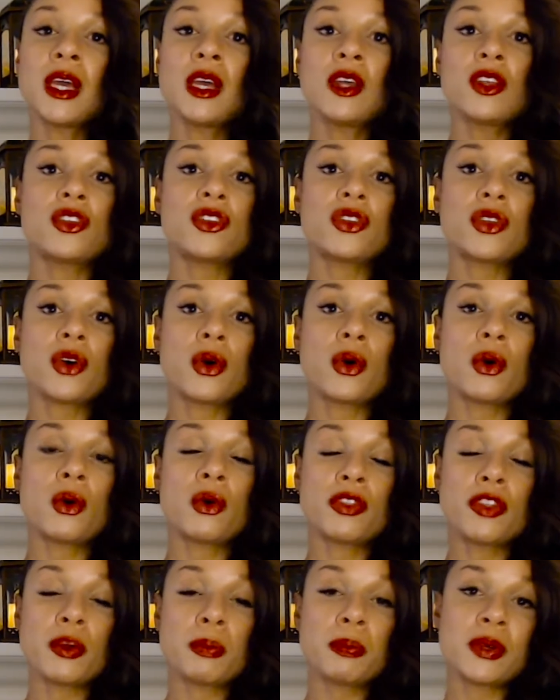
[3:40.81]
So
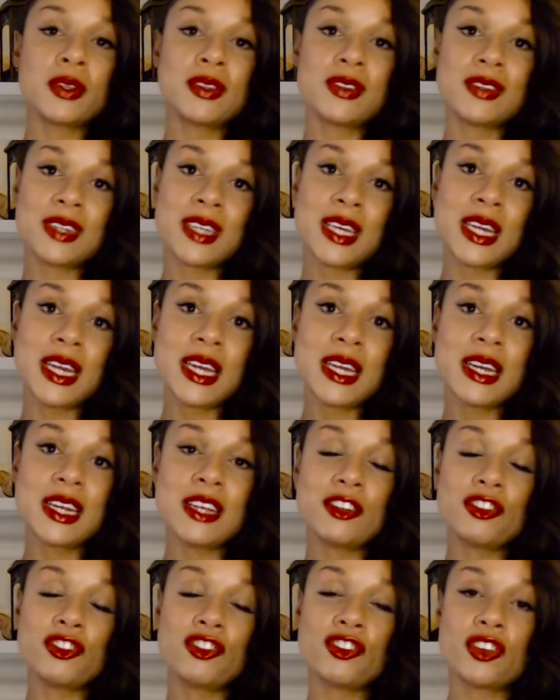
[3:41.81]
the proceed
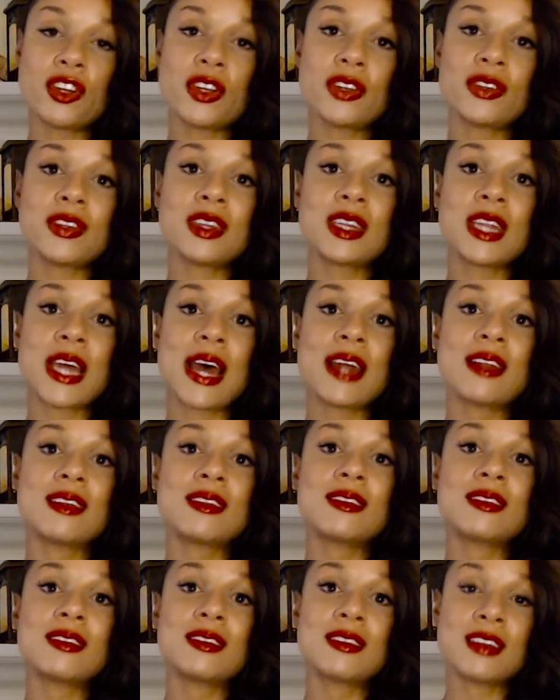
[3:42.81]
is just that
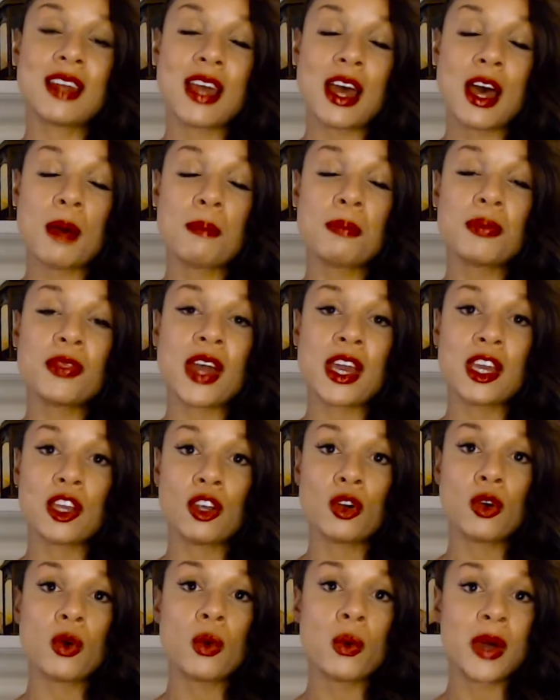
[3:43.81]
step that
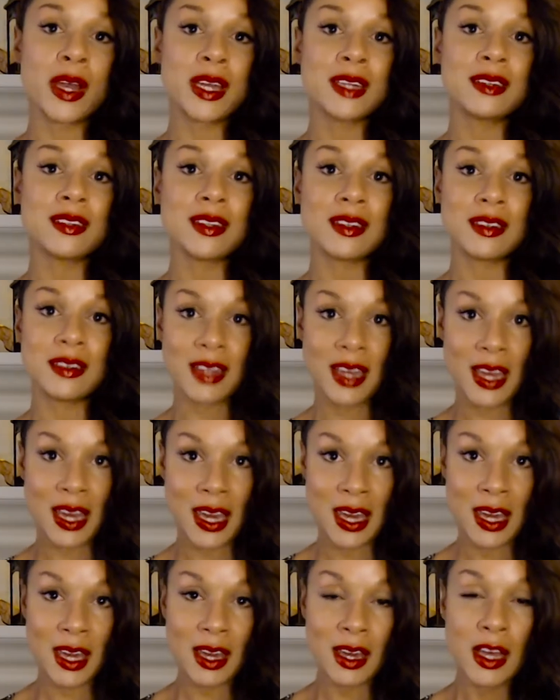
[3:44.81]
you're going to
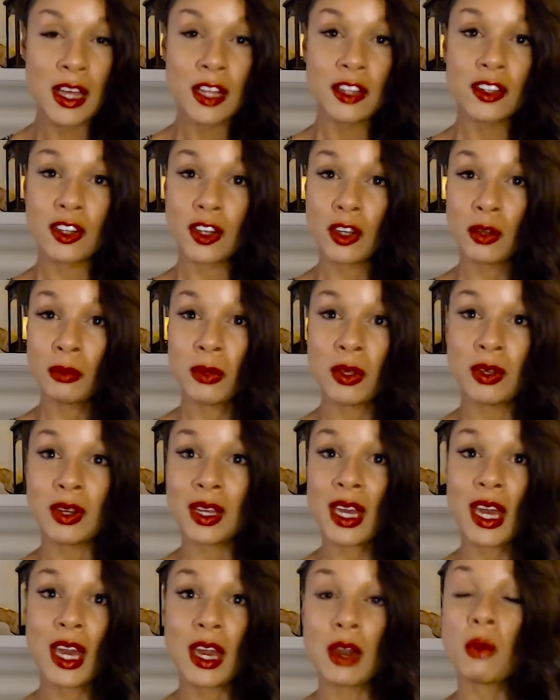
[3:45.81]
take to
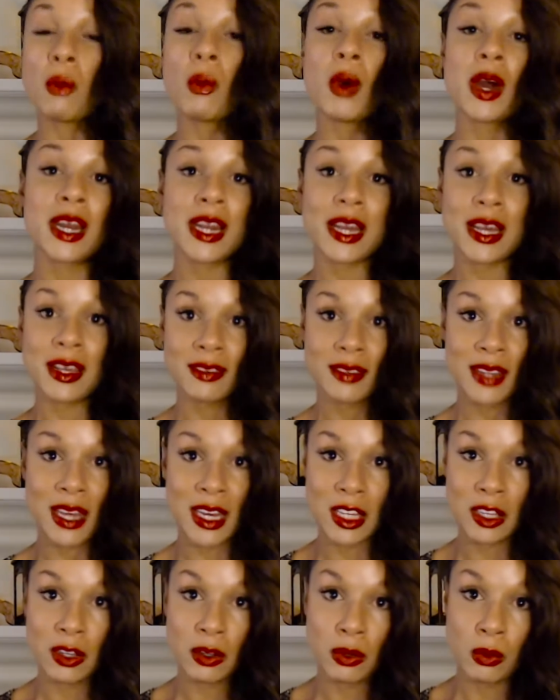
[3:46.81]
communicate what it is that
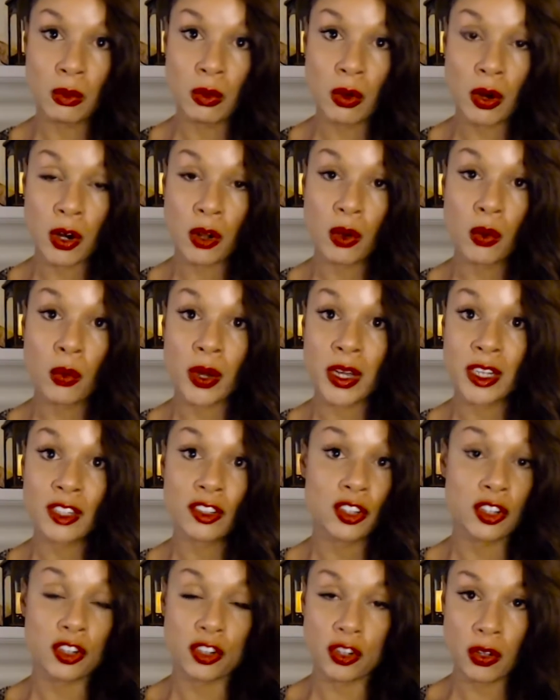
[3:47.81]
you are going
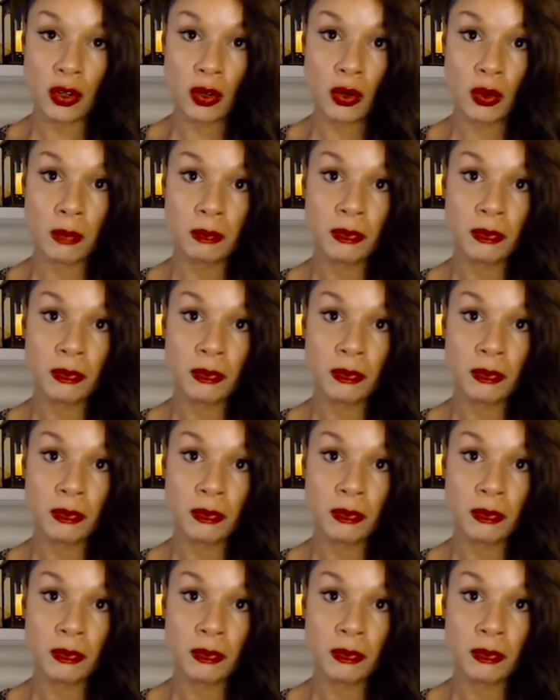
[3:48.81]
to do